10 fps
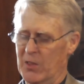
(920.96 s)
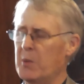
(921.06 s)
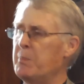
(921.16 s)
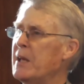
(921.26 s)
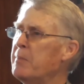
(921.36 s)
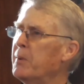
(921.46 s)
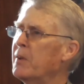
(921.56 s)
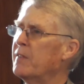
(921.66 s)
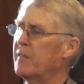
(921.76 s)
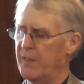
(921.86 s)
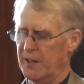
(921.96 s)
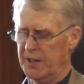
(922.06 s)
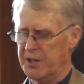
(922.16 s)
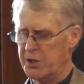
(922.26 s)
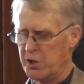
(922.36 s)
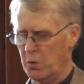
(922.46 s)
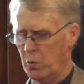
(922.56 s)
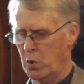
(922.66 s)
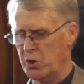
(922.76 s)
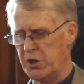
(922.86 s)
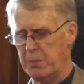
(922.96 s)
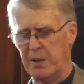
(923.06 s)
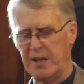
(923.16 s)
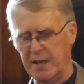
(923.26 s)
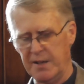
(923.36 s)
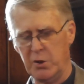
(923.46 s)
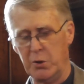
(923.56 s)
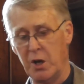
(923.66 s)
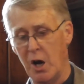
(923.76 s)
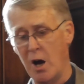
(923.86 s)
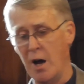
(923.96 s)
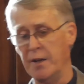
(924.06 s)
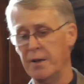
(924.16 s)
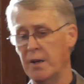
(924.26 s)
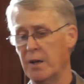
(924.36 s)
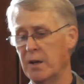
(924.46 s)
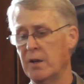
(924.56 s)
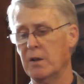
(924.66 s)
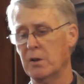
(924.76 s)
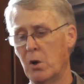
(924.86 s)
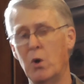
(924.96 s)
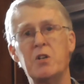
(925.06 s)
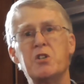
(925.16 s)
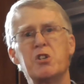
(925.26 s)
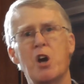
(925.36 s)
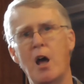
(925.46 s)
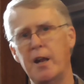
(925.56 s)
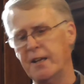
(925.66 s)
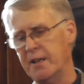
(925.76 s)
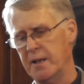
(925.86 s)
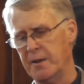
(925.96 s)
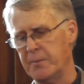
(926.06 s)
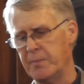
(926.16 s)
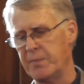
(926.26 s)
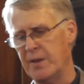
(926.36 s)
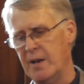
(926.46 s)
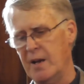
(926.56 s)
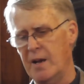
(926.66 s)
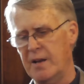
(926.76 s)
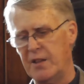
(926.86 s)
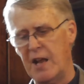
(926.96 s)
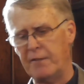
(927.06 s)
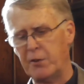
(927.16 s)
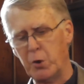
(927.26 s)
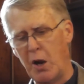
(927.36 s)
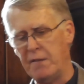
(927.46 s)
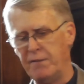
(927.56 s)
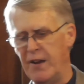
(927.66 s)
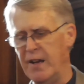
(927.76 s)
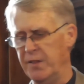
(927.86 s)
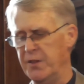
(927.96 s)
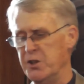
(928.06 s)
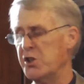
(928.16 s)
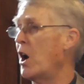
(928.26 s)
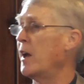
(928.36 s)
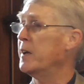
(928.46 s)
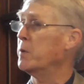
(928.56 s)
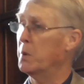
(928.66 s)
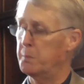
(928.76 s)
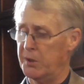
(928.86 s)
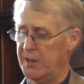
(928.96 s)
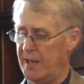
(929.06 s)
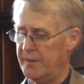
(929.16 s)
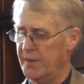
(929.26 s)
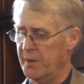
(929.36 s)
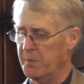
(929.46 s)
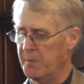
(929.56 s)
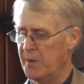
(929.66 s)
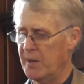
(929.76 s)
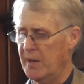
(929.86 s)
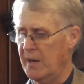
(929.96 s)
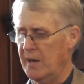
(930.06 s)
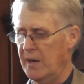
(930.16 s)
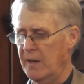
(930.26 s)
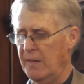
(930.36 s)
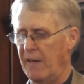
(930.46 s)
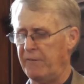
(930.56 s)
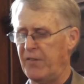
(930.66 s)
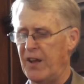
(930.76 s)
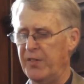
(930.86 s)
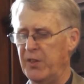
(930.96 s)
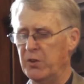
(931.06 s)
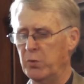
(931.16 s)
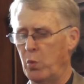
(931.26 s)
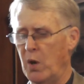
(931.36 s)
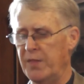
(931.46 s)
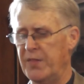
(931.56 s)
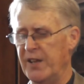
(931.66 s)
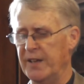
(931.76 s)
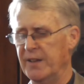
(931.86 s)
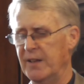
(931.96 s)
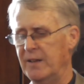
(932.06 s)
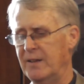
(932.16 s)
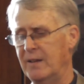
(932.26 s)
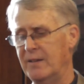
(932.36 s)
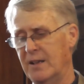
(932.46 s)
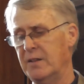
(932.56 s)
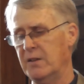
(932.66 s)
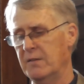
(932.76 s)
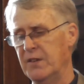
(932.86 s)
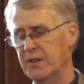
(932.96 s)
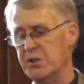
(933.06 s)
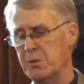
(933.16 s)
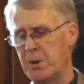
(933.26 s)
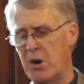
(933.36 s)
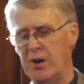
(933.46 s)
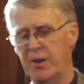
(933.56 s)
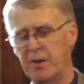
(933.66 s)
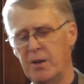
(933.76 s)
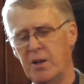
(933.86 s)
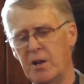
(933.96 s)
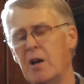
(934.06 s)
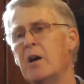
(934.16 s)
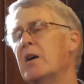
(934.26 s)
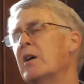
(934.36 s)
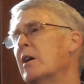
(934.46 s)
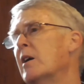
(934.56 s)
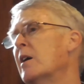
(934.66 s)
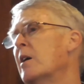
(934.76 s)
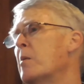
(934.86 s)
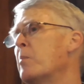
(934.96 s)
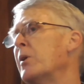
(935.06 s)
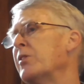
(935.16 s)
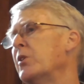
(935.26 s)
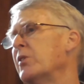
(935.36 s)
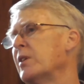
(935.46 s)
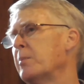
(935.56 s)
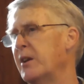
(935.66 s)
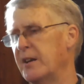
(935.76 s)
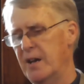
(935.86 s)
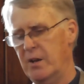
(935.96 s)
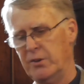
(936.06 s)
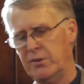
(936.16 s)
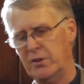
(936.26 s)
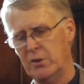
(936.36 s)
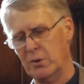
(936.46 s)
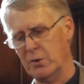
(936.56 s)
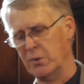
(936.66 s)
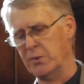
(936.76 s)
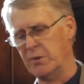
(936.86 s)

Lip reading: The people of the village worship a Hindu god, Lord Shani. They have great faith that Shani will protect them. That faith is one thing that sets the village apart. But there's something else, too.